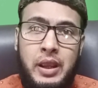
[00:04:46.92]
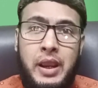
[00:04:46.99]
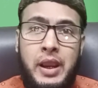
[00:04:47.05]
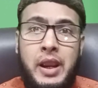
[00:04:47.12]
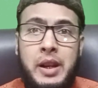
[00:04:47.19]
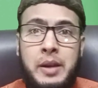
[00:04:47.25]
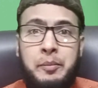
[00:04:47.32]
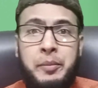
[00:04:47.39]

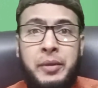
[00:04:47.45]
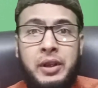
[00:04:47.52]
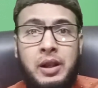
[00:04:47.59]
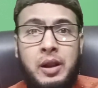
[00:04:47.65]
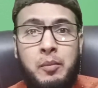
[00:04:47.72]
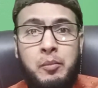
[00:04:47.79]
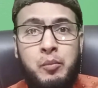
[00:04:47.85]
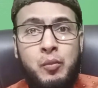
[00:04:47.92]
and
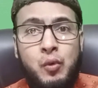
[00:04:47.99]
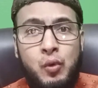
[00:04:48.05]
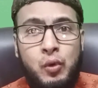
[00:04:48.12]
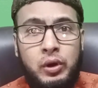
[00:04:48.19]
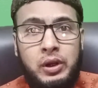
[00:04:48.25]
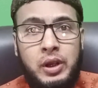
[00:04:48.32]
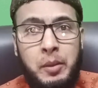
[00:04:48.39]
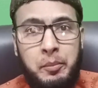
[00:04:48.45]
become
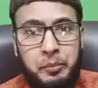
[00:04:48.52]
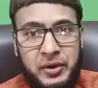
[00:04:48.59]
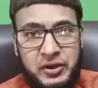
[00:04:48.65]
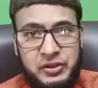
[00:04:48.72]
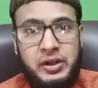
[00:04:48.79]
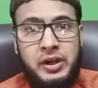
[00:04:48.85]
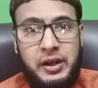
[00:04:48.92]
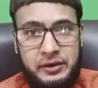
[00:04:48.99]
more
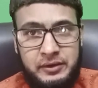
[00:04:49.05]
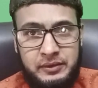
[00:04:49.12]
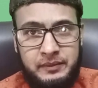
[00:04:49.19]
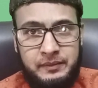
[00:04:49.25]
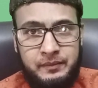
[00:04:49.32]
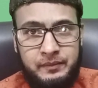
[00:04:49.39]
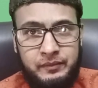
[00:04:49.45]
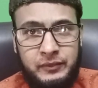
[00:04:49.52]
compassionate.
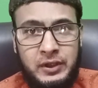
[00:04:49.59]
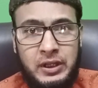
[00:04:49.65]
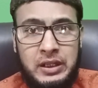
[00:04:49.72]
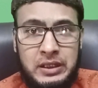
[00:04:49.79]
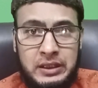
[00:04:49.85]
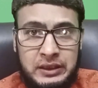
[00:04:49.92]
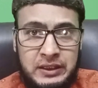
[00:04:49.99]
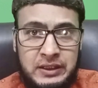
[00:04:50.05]

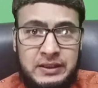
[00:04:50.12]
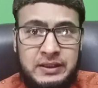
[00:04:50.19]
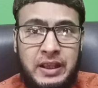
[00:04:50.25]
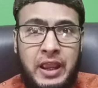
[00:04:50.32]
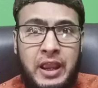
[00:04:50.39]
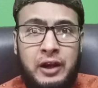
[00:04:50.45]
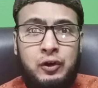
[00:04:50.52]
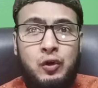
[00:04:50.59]
This
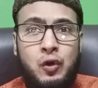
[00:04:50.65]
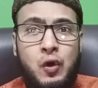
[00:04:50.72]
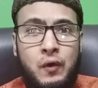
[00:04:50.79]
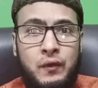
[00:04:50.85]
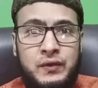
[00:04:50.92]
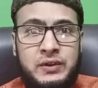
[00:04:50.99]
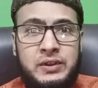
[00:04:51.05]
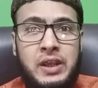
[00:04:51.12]
act
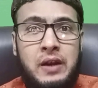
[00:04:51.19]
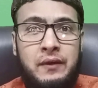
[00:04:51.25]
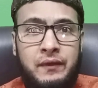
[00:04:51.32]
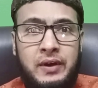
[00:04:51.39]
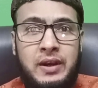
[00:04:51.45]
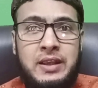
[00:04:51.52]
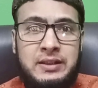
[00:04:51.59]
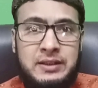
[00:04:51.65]
of
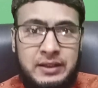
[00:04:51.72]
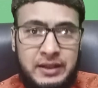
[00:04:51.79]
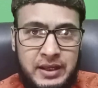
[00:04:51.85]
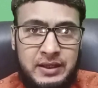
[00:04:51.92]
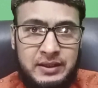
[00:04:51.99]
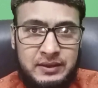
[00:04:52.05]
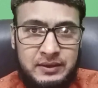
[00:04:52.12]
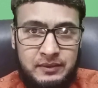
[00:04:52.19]

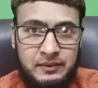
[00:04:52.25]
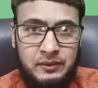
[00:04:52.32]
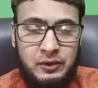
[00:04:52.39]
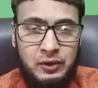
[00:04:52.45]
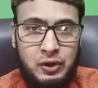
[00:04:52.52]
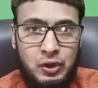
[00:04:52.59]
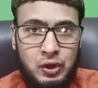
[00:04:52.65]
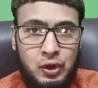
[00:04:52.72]
selflessness
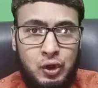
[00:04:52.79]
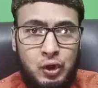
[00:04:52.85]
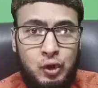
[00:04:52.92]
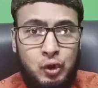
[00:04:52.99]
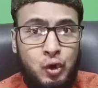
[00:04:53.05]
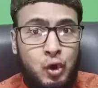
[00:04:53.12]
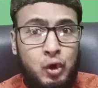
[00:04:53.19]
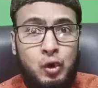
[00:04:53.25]

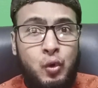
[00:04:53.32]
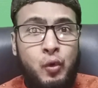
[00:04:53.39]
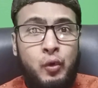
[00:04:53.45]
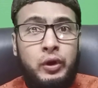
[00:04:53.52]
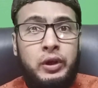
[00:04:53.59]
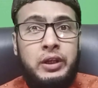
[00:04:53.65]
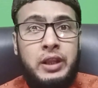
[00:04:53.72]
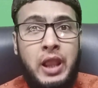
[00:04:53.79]
not
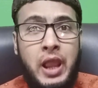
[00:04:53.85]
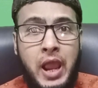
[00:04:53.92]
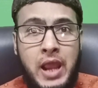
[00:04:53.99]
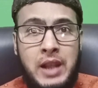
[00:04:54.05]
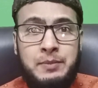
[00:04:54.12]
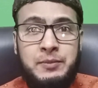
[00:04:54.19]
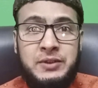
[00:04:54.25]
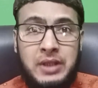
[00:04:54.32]
only
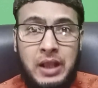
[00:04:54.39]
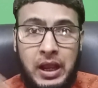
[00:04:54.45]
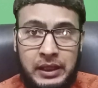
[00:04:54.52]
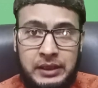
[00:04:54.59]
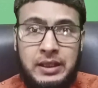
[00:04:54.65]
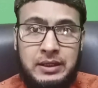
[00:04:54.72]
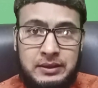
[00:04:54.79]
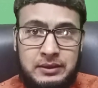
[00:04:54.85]
helps
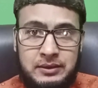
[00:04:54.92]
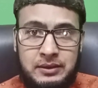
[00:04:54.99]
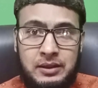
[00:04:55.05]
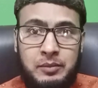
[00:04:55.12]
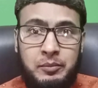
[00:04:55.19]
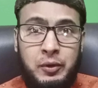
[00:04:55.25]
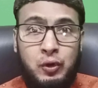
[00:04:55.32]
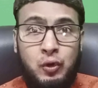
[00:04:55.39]
others
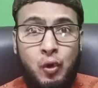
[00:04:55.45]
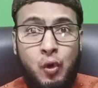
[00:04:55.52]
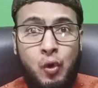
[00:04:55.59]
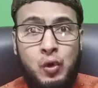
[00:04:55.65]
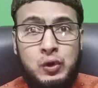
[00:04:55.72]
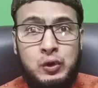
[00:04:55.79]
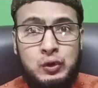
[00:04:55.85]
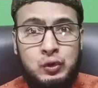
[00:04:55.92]
but
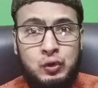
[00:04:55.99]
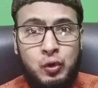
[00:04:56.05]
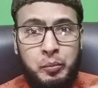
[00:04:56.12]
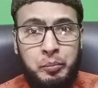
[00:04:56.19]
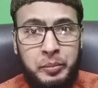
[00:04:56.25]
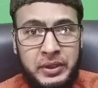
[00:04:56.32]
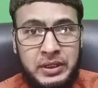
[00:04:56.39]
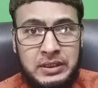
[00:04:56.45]
also
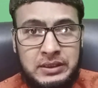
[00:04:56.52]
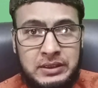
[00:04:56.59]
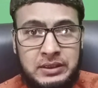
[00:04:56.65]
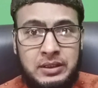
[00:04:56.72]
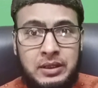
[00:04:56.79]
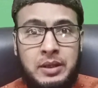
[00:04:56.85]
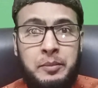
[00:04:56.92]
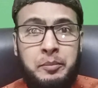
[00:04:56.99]
brings
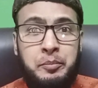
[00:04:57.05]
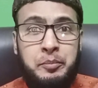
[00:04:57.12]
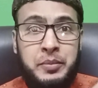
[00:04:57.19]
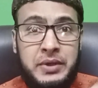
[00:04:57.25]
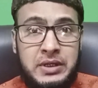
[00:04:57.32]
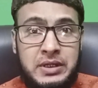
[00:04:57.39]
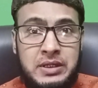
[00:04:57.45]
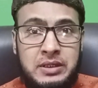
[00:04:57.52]

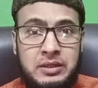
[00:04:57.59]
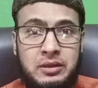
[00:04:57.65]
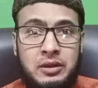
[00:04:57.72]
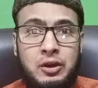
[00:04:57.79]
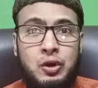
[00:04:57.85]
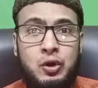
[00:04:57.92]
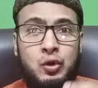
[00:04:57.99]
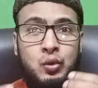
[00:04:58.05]
peace
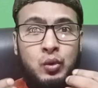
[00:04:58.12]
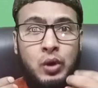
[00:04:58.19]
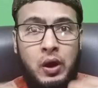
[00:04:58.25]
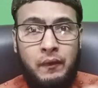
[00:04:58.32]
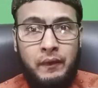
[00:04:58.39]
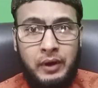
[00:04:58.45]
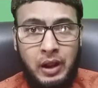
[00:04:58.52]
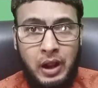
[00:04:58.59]
to
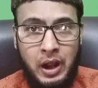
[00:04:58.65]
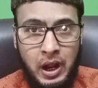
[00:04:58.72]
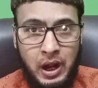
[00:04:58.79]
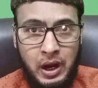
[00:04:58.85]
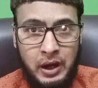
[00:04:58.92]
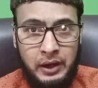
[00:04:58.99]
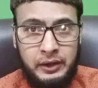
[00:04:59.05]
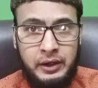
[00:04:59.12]
our
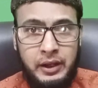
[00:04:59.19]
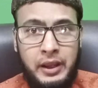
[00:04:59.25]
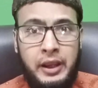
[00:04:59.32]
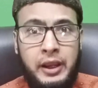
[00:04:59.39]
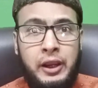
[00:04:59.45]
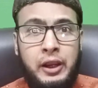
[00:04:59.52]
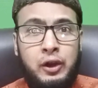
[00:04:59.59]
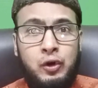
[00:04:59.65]
heart
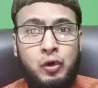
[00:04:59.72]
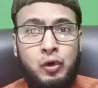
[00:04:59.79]
and